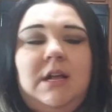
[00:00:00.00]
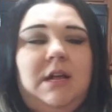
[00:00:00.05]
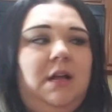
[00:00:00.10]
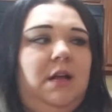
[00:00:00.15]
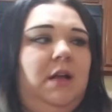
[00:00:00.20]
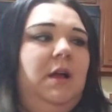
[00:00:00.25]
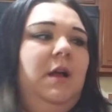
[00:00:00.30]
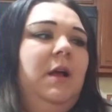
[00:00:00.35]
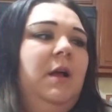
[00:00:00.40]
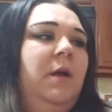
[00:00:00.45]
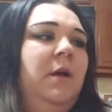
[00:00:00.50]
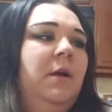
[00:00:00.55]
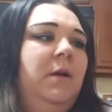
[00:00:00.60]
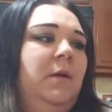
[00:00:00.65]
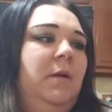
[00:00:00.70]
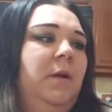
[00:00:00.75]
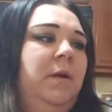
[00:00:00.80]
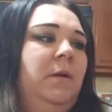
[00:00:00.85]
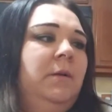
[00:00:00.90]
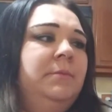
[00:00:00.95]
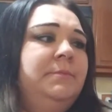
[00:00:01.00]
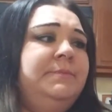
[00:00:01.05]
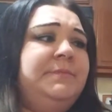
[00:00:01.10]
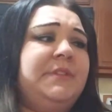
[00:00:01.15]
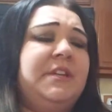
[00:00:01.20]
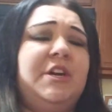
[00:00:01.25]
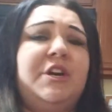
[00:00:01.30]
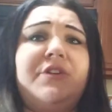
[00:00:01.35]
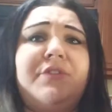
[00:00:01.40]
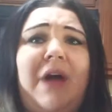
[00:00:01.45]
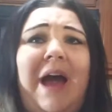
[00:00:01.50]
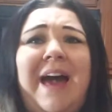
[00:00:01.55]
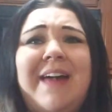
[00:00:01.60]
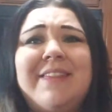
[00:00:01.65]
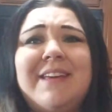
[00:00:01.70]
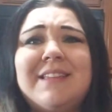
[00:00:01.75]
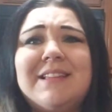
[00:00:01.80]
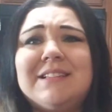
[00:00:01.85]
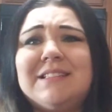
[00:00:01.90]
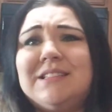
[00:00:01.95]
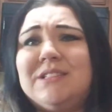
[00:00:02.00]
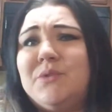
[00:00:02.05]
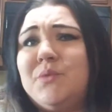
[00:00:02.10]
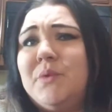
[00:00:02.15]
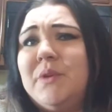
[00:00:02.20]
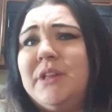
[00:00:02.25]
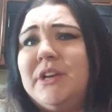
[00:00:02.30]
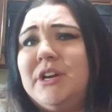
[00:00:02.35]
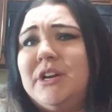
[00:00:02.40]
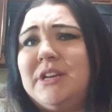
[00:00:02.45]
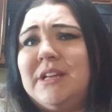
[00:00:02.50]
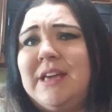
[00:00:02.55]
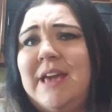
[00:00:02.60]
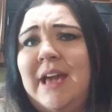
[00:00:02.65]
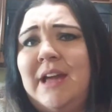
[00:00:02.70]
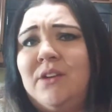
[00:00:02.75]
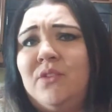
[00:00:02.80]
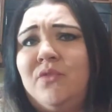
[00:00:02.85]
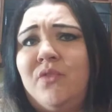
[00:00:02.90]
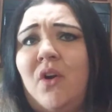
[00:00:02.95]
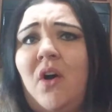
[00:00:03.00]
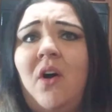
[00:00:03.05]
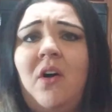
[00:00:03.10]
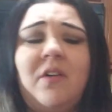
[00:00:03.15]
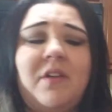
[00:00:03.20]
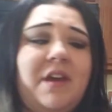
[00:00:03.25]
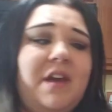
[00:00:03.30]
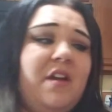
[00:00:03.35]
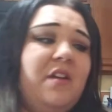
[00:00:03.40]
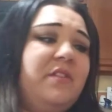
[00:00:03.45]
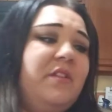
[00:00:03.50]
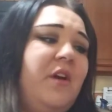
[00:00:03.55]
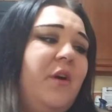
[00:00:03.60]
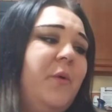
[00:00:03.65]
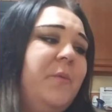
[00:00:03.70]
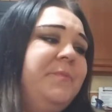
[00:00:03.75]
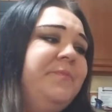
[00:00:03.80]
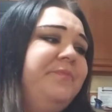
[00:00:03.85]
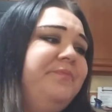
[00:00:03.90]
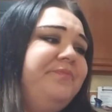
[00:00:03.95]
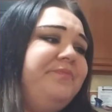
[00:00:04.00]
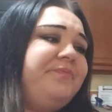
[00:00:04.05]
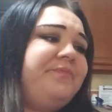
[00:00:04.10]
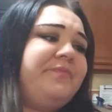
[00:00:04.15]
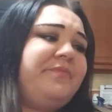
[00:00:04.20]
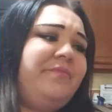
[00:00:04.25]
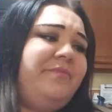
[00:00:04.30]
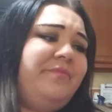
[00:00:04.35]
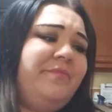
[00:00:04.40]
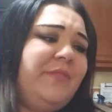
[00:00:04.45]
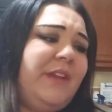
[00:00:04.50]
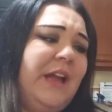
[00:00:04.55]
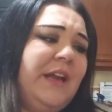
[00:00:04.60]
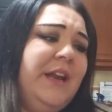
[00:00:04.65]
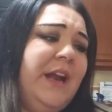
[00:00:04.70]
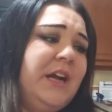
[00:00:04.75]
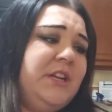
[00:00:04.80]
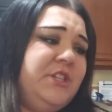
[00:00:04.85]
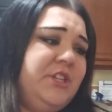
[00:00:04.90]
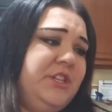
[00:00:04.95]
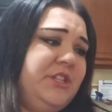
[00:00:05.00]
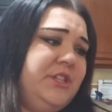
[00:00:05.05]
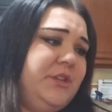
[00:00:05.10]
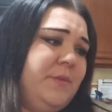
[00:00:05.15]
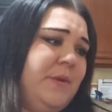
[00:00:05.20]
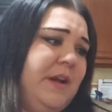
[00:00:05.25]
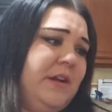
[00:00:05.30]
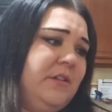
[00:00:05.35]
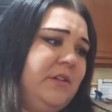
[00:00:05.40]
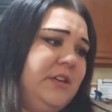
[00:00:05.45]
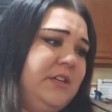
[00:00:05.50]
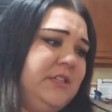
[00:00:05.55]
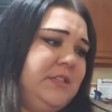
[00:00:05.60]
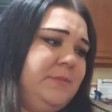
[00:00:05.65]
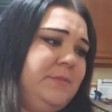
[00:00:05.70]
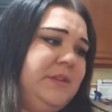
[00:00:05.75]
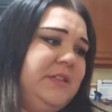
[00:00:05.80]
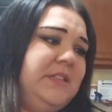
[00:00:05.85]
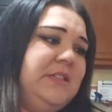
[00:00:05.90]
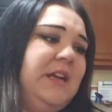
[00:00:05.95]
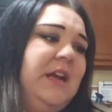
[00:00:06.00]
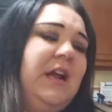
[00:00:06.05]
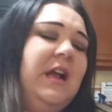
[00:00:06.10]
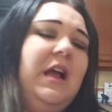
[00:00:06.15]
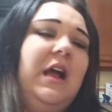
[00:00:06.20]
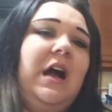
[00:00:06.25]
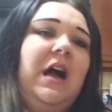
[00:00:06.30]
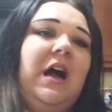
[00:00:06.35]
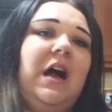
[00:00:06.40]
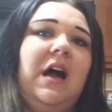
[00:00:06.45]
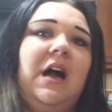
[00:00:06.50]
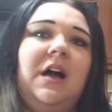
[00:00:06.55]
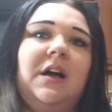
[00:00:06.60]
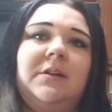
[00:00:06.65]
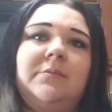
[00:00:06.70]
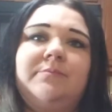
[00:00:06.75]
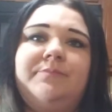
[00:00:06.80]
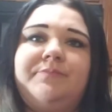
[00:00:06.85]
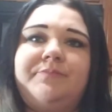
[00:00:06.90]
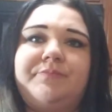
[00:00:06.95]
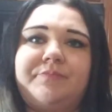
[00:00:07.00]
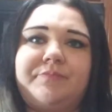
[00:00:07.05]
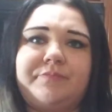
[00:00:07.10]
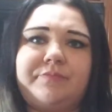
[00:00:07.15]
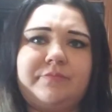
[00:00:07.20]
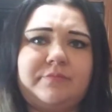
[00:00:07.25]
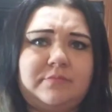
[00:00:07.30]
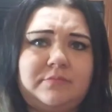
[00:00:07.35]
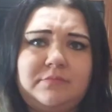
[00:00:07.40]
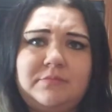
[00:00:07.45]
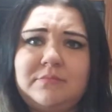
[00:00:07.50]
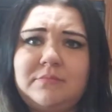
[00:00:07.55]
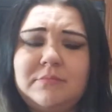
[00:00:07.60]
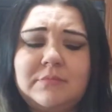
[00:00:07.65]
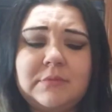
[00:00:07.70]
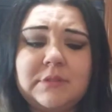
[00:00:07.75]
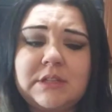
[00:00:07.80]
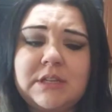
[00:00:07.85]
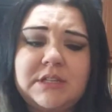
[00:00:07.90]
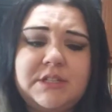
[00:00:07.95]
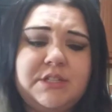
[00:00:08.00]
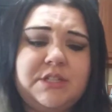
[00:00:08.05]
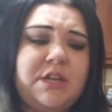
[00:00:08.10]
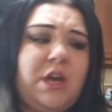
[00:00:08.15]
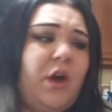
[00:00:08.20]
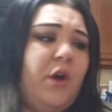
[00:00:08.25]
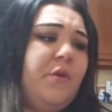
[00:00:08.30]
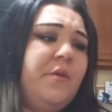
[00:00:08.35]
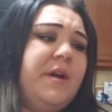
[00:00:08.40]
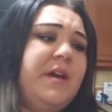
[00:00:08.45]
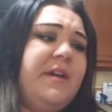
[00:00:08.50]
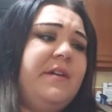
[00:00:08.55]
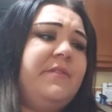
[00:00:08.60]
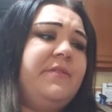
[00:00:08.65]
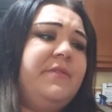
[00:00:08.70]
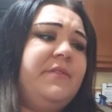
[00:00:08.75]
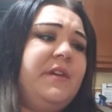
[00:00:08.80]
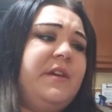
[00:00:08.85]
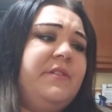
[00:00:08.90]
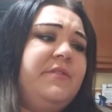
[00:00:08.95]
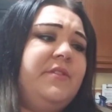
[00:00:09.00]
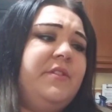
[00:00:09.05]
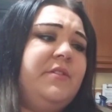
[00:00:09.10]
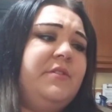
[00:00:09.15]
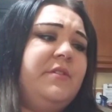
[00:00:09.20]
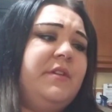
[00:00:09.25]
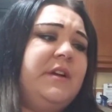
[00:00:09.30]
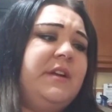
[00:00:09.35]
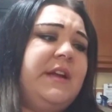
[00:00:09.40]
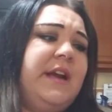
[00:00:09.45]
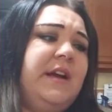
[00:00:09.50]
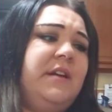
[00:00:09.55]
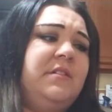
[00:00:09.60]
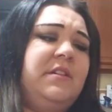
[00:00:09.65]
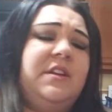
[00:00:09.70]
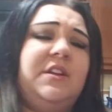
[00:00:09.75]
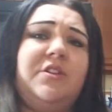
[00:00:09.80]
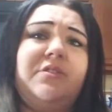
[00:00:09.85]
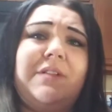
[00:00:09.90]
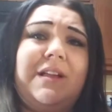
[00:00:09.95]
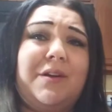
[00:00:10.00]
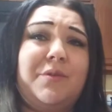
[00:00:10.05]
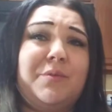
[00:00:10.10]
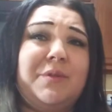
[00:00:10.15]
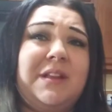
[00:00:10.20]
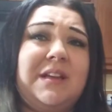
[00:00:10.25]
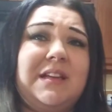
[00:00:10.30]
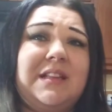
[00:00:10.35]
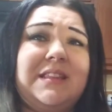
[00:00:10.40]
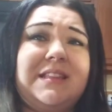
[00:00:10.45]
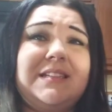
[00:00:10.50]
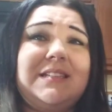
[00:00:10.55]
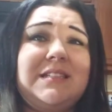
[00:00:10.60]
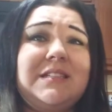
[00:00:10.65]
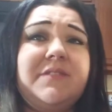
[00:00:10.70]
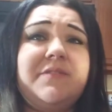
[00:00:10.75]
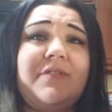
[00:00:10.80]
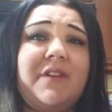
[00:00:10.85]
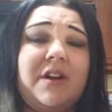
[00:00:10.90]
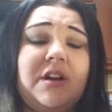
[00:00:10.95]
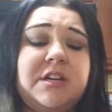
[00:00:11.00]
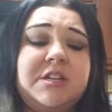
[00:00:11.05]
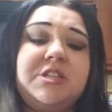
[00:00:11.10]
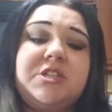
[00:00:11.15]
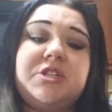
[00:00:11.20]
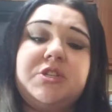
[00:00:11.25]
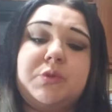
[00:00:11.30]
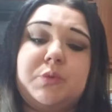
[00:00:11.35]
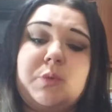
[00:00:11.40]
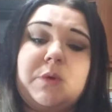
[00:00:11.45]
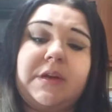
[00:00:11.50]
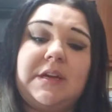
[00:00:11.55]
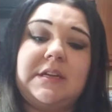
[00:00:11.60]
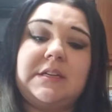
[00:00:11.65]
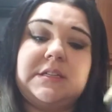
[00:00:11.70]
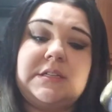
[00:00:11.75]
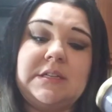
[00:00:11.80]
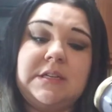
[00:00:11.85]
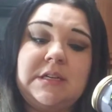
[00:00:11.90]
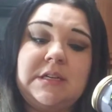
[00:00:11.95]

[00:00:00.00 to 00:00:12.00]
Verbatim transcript: good. I think this is a really good candle for all year though, not just around Christmas. Um, so if if you are down and you like really, this is a very sweet